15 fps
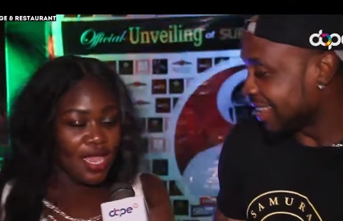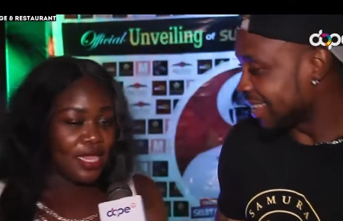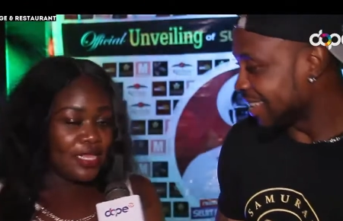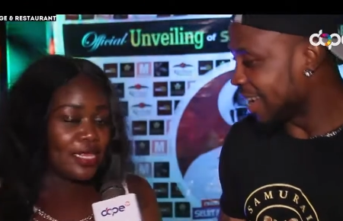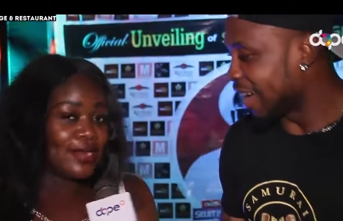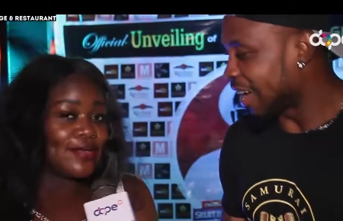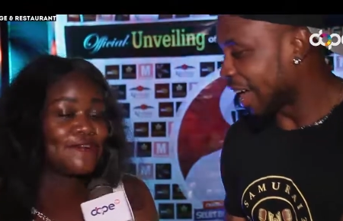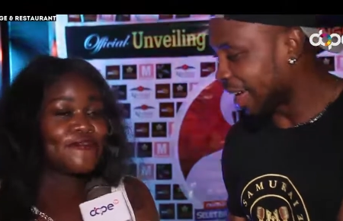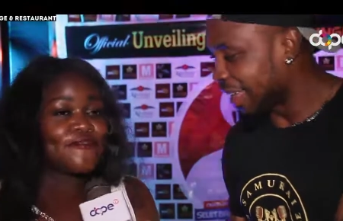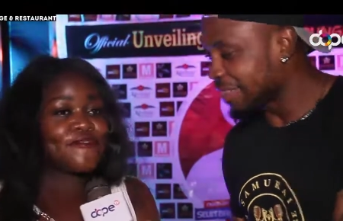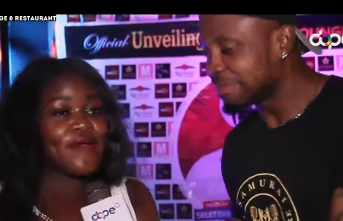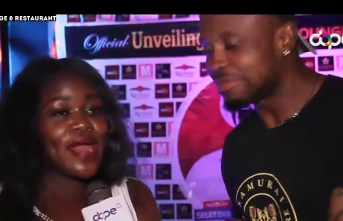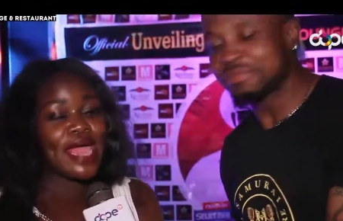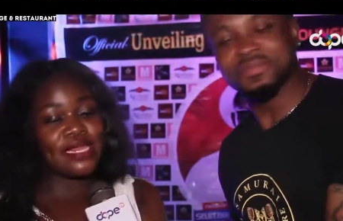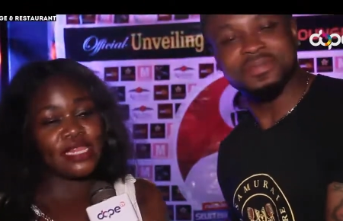Speaker 1: then on
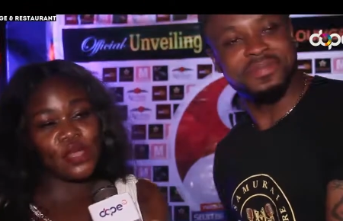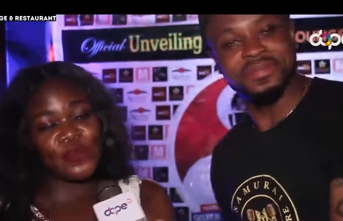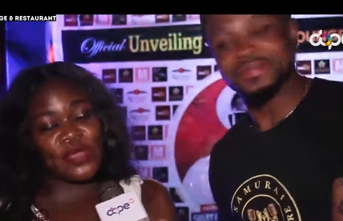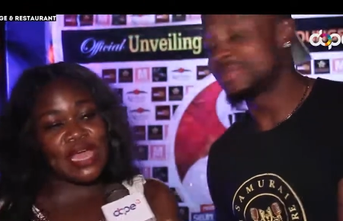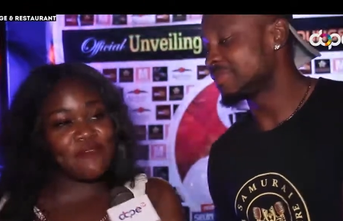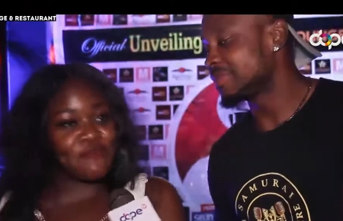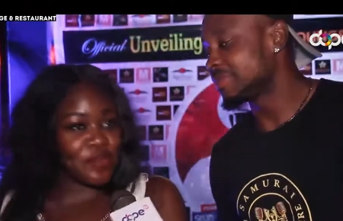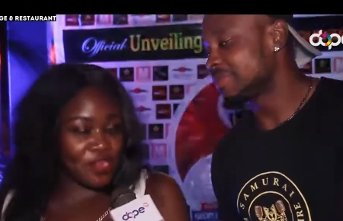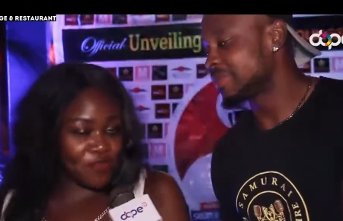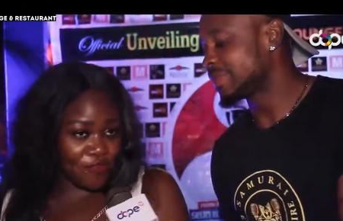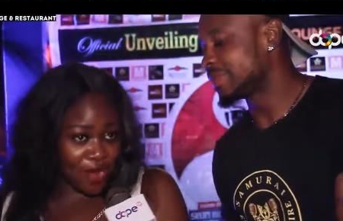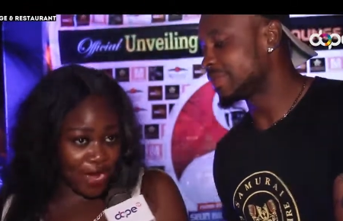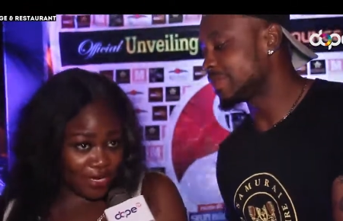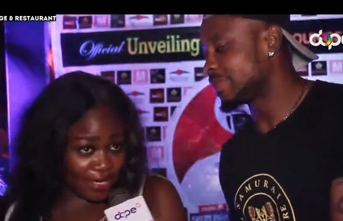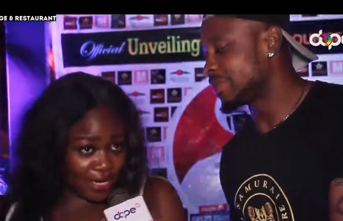friday we have freaky
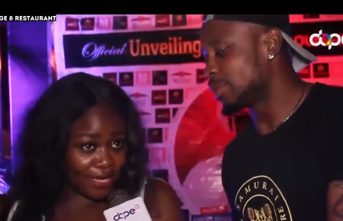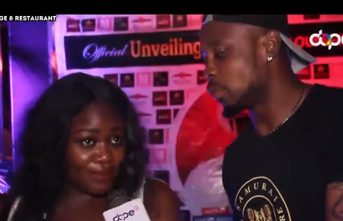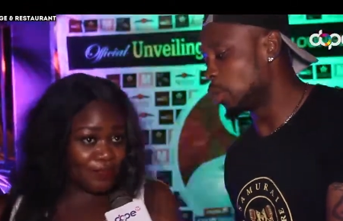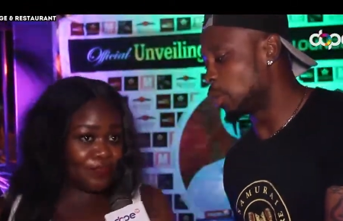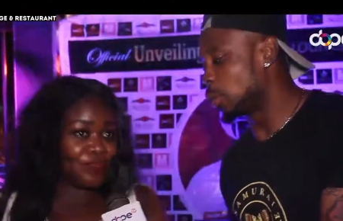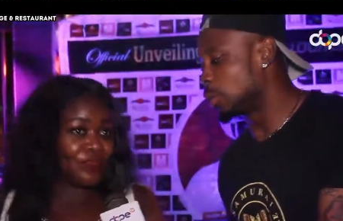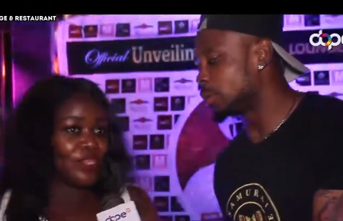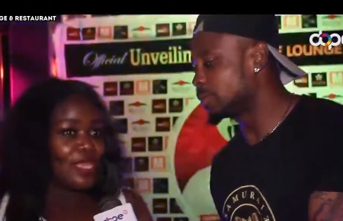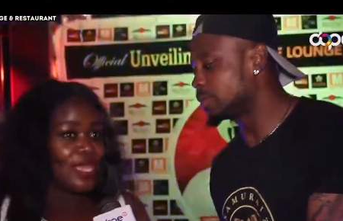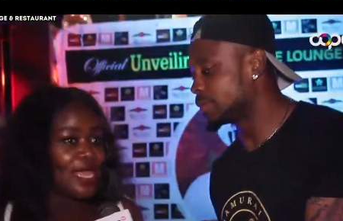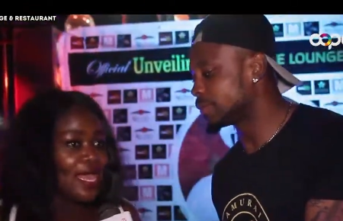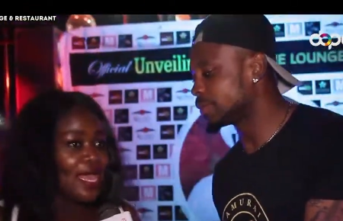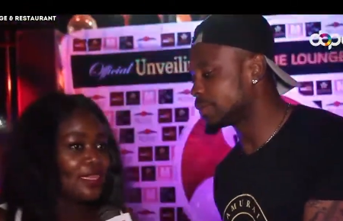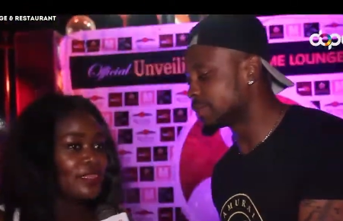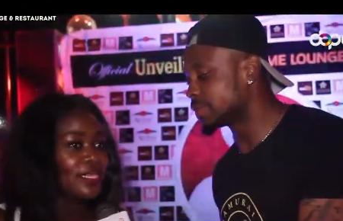friday
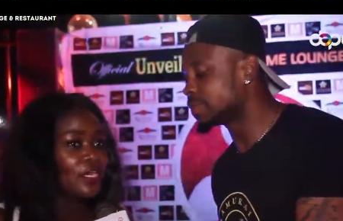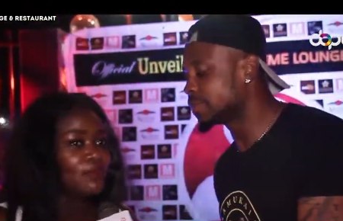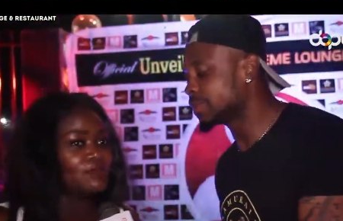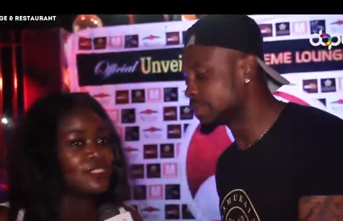then on